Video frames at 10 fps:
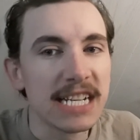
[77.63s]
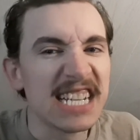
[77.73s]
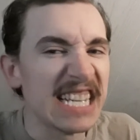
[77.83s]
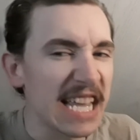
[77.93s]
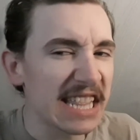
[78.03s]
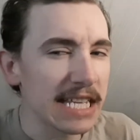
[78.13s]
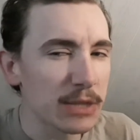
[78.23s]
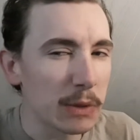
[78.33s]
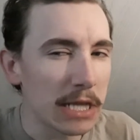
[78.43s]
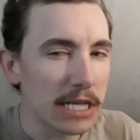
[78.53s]
Yet this
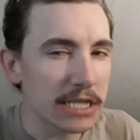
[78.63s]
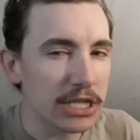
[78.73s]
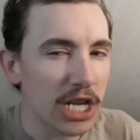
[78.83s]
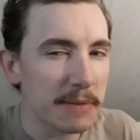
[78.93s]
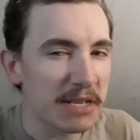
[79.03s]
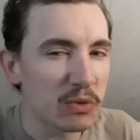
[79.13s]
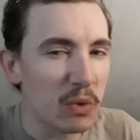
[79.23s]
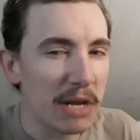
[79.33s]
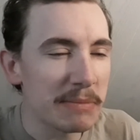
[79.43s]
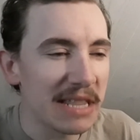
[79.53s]
one, ladies and gentlemen, is
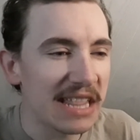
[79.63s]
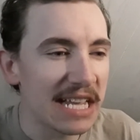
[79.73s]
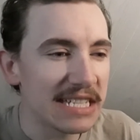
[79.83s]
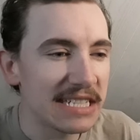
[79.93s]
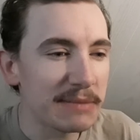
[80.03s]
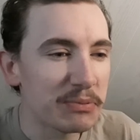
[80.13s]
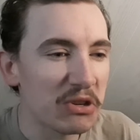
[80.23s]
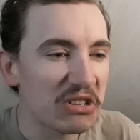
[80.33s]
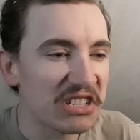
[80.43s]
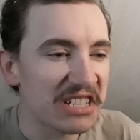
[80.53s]
one Bethesda
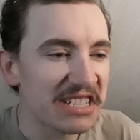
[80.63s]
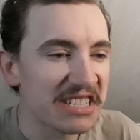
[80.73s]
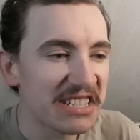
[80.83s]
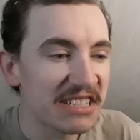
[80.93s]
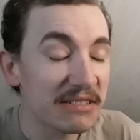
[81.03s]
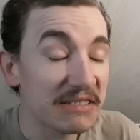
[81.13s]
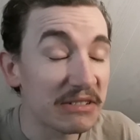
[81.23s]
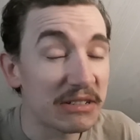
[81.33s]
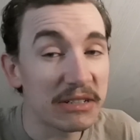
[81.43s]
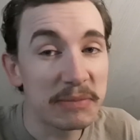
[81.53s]
product.
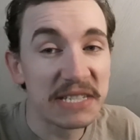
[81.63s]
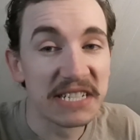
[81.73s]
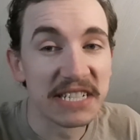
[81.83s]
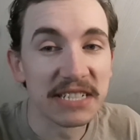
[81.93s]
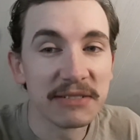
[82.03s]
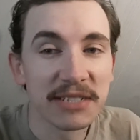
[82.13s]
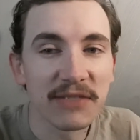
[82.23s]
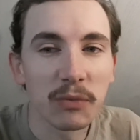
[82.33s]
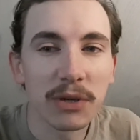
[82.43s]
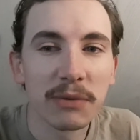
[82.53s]
Or uh, Obsidian,
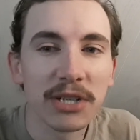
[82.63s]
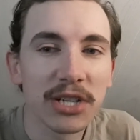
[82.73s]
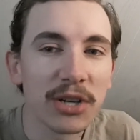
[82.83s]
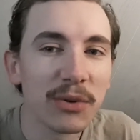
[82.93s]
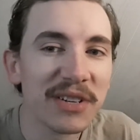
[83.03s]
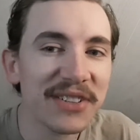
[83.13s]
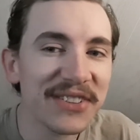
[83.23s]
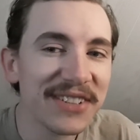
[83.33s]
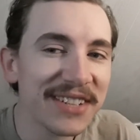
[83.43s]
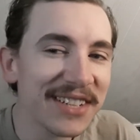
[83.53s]
whichever one you want to go
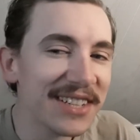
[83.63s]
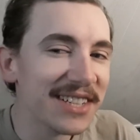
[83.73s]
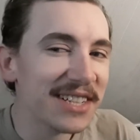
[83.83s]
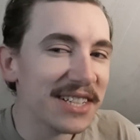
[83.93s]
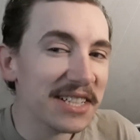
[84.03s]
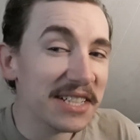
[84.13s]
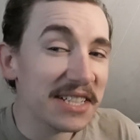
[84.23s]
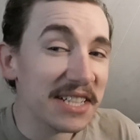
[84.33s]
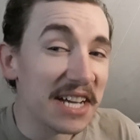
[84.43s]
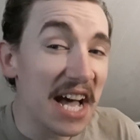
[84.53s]
with.
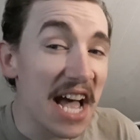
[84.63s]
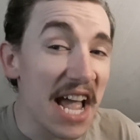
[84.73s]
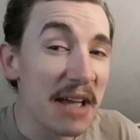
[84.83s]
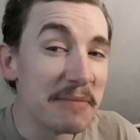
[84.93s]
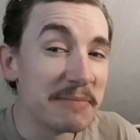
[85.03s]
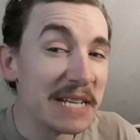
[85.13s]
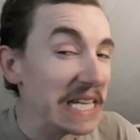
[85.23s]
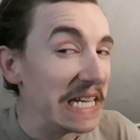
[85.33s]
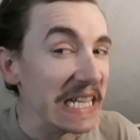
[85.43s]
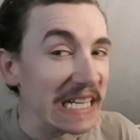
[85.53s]
I am
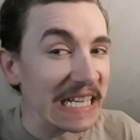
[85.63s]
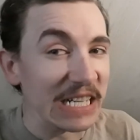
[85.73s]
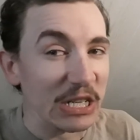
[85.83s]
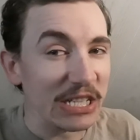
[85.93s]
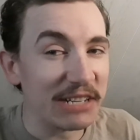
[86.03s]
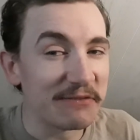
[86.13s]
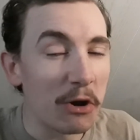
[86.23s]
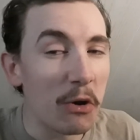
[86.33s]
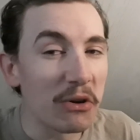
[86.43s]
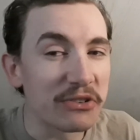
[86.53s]
eagerly looking
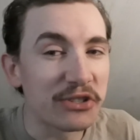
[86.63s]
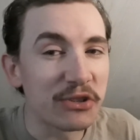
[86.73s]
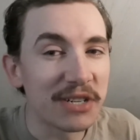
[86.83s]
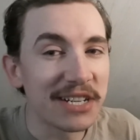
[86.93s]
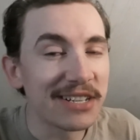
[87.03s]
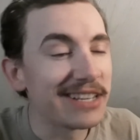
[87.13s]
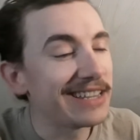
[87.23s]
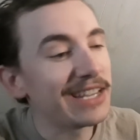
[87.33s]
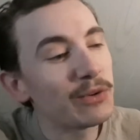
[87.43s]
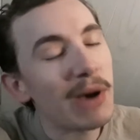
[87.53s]
forward to, and in
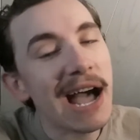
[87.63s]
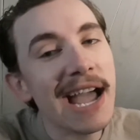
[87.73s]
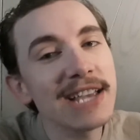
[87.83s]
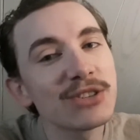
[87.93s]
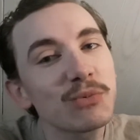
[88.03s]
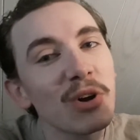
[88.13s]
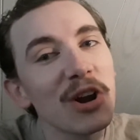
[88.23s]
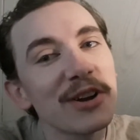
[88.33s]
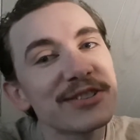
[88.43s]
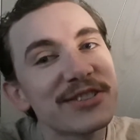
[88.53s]
the wise
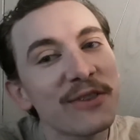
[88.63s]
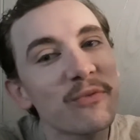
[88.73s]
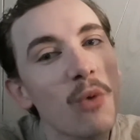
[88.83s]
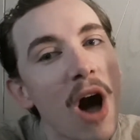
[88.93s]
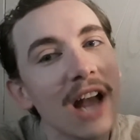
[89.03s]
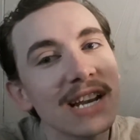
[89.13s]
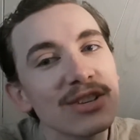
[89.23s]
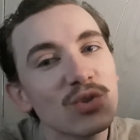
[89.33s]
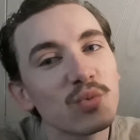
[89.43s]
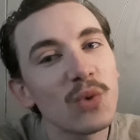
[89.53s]
words of
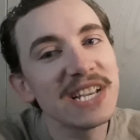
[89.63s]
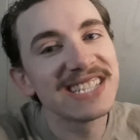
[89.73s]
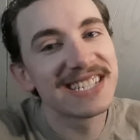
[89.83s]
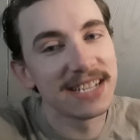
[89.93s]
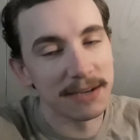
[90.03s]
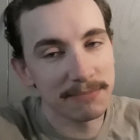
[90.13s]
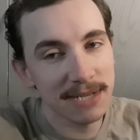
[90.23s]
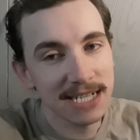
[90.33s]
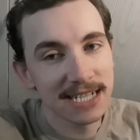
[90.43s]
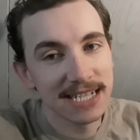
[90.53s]
Wallace Wisdom,
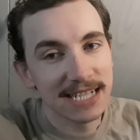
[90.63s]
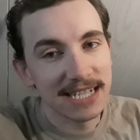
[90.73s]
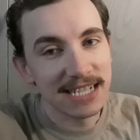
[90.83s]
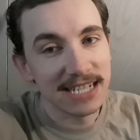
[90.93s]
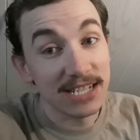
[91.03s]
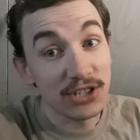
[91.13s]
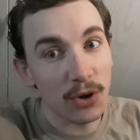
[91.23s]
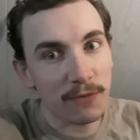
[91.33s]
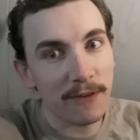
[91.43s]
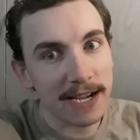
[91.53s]

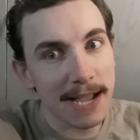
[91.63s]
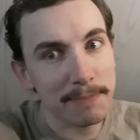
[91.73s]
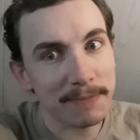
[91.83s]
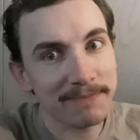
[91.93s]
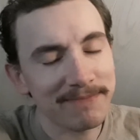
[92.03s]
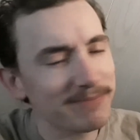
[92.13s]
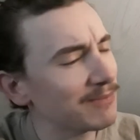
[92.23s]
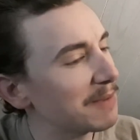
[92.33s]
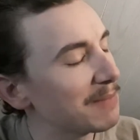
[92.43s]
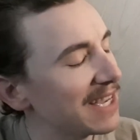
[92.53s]
don't fuck up
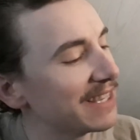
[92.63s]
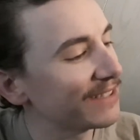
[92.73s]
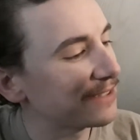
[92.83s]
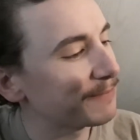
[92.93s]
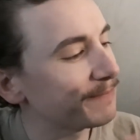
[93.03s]
because